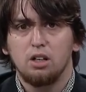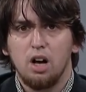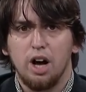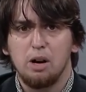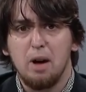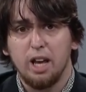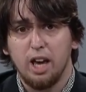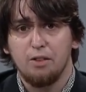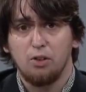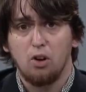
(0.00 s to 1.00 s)
Under
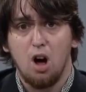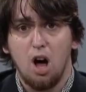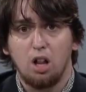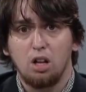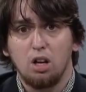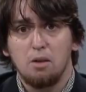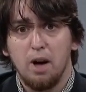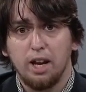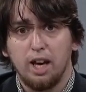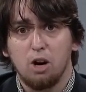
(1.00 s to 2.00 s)
Medicare for All,
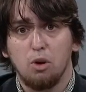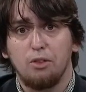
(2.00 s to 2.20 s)
Medicare will